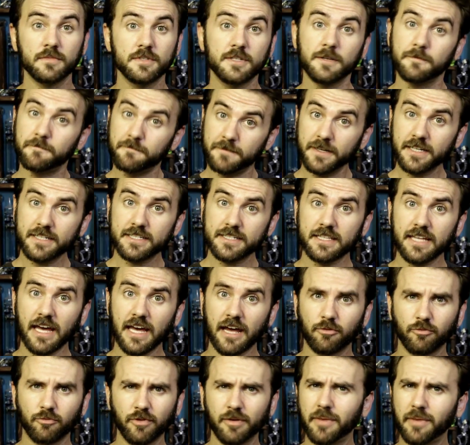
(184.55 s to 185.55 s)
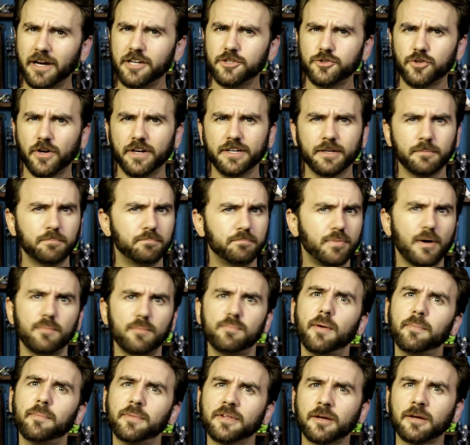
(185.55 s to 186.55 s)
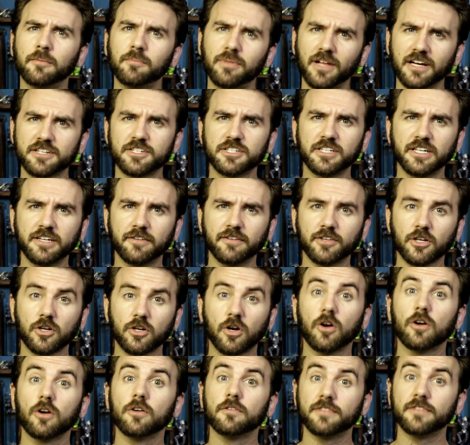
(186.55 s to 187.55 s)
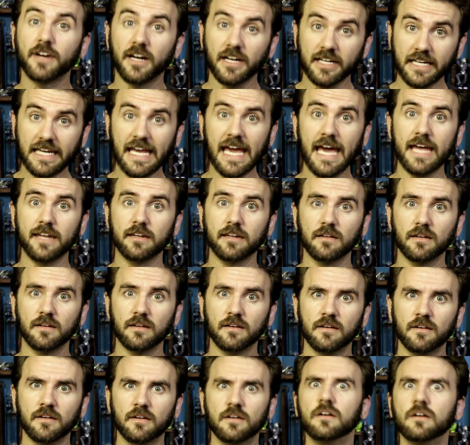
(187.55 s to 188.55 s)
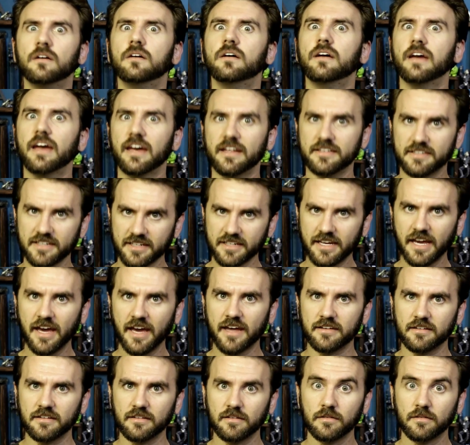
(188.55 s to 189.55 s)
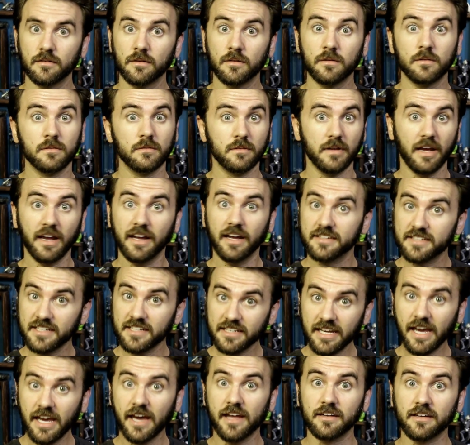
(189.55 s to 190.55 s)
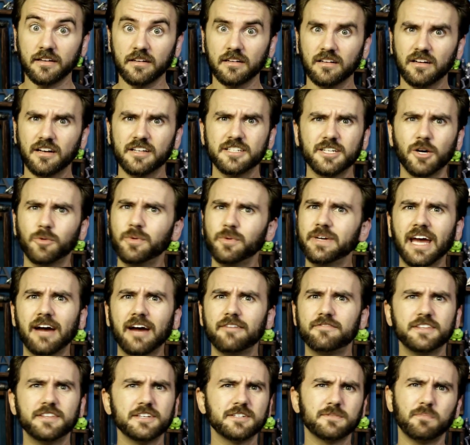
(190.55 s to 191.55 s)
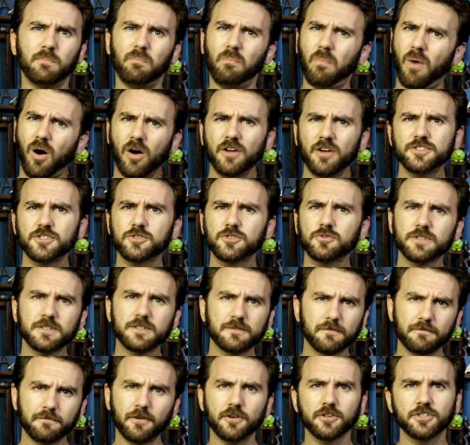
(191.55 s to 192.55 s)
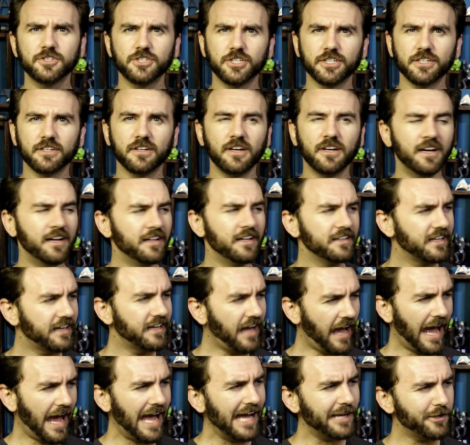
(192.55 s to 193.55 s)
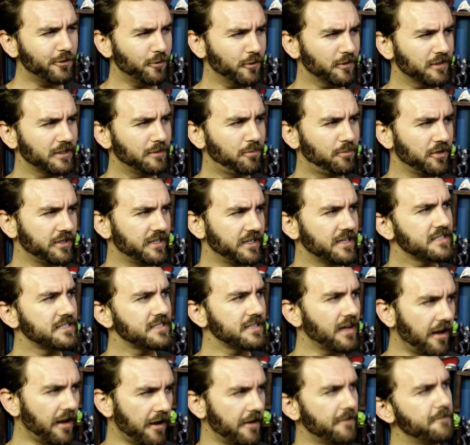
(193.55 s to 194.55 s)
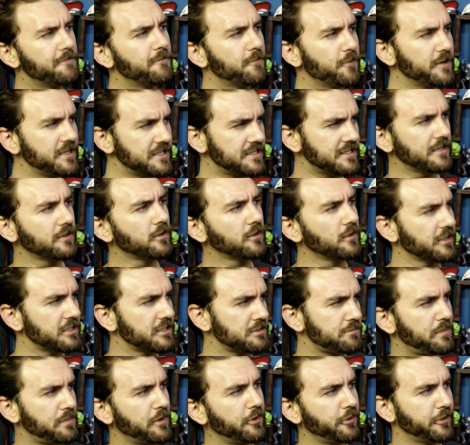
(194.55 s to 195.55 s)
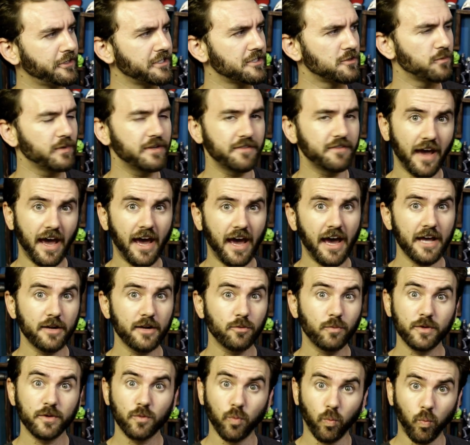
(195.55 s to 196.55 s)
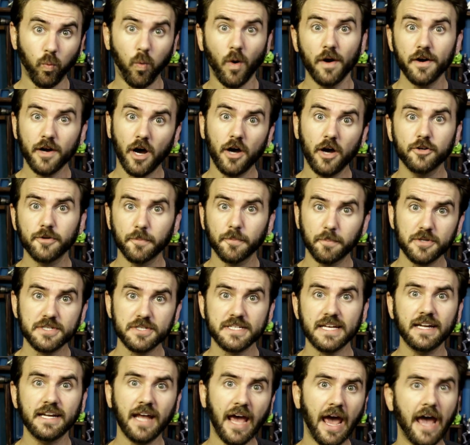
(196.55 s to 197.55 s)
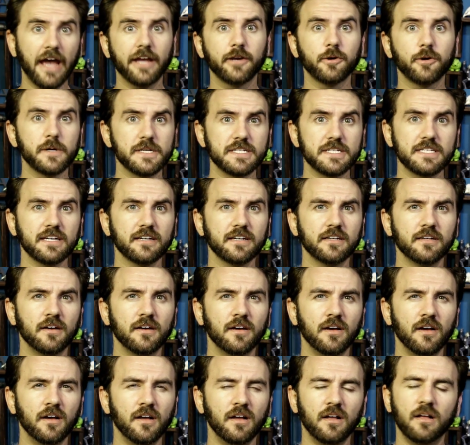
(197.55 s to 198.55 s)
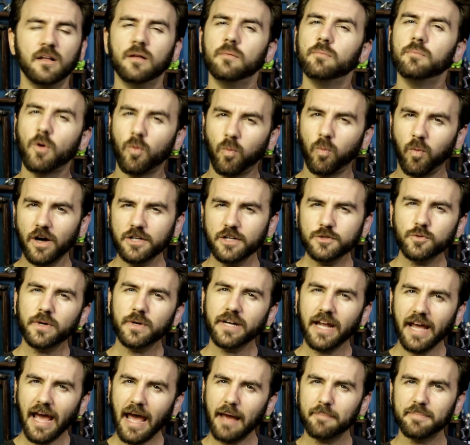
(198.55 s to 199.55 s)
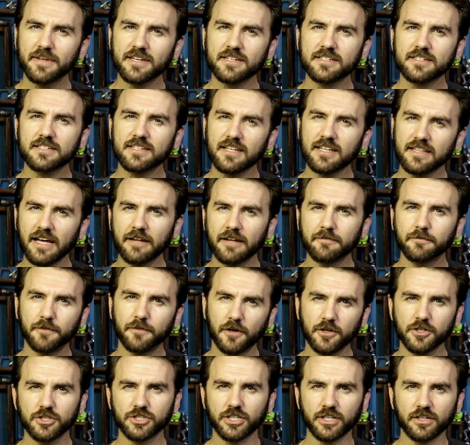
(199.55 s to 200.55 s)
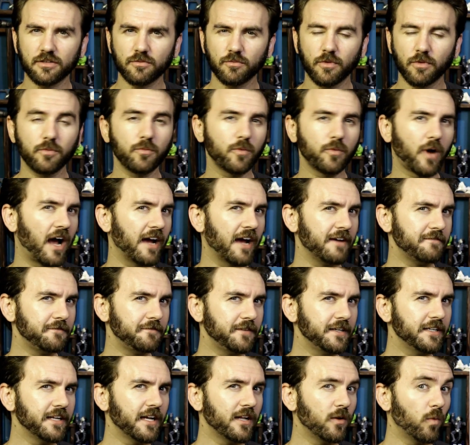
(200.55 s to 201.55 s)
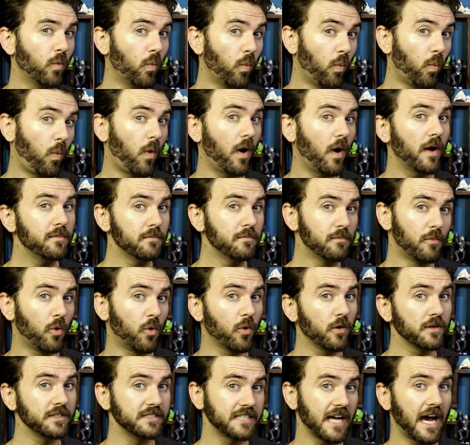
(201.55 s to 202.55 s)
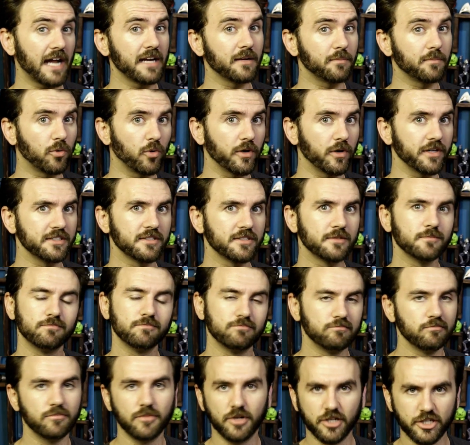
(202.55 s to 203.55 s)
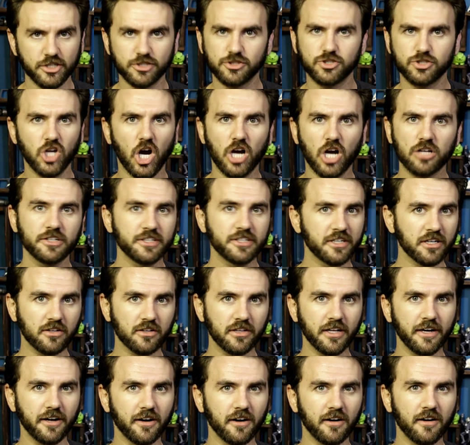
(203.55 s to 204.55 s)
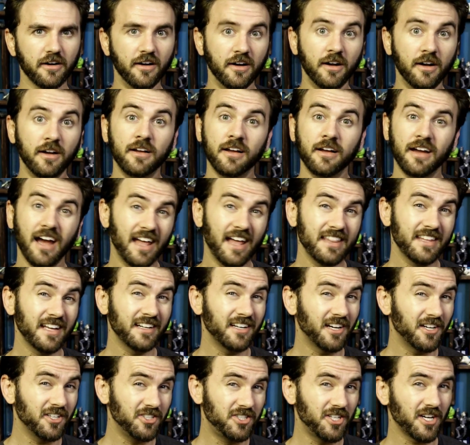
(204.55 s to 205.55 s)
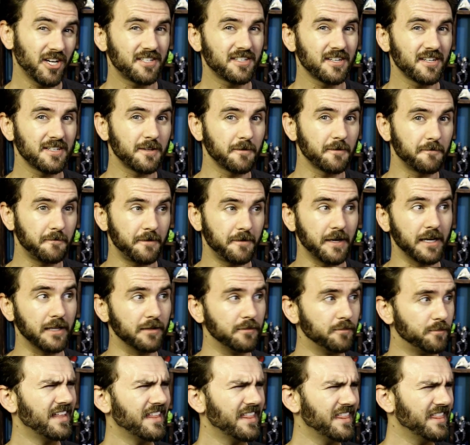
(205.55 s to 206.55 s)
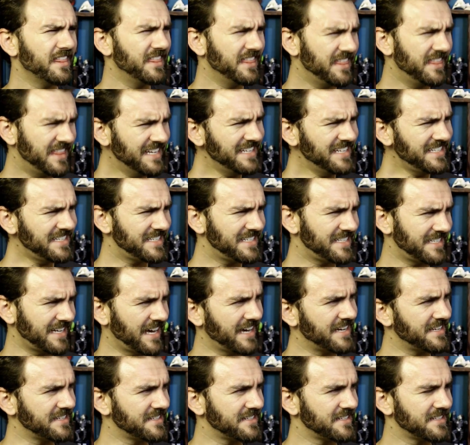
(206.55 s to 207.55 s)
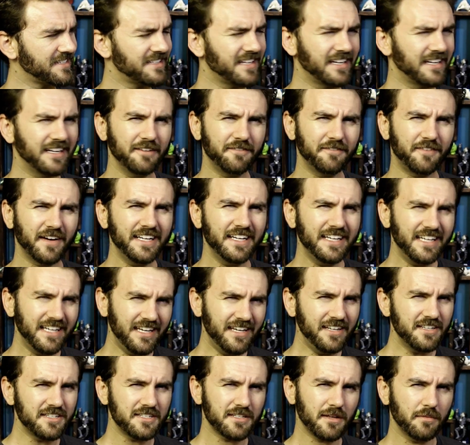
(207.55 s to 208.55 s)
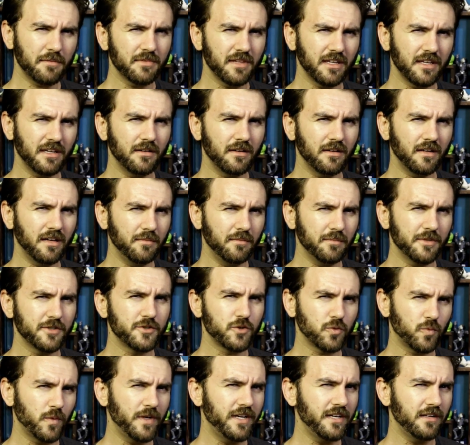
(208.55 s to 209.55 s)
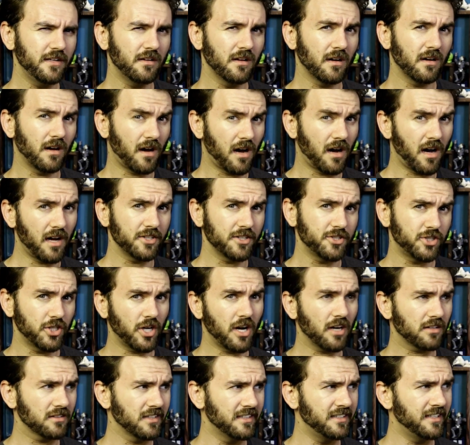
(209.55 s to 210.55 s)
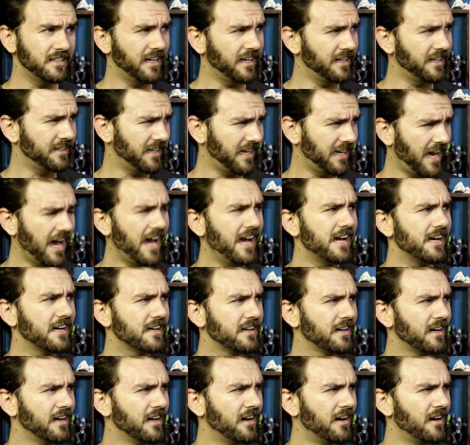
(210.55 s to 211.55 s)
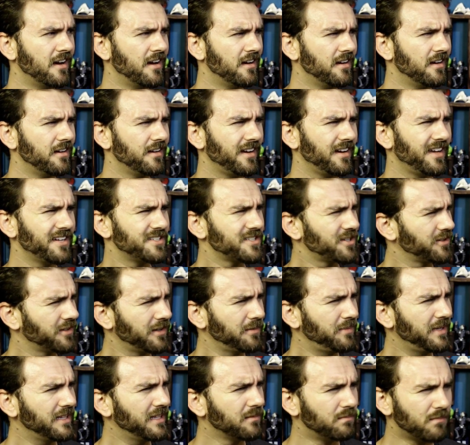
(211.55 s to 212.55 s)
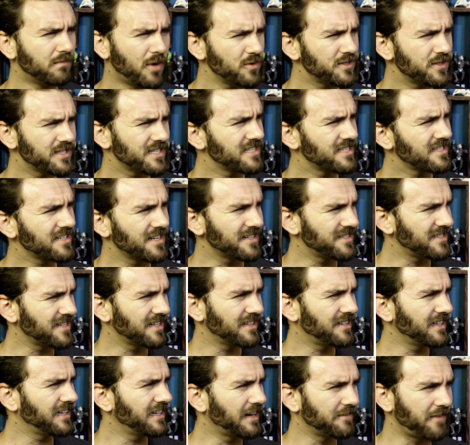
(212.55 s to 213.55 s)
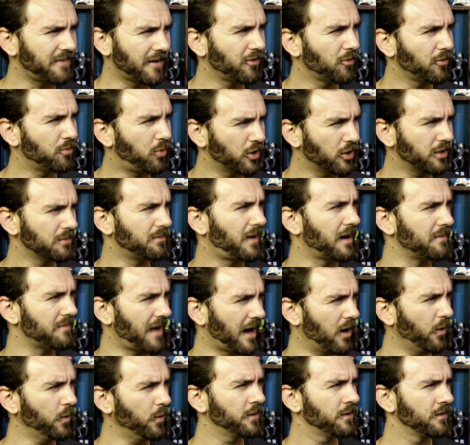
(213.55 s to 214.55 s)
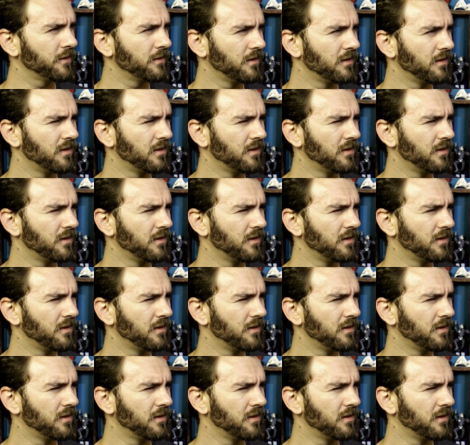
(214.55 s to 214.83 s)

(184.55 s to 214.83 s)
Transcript: To fix that, we might try to bump up the complexity of the curve again, and again, and again until we have this monstrous function that accurately predicts every single experience we've had with 100% accuracy. But watch what happens to that function when I feed it one more data point, a chocolate eclair, and then adjust it to fit. This says that if I eat something in between hot chocolate and cake, it's going to be the most disgusting thing I've ever put in my mouth?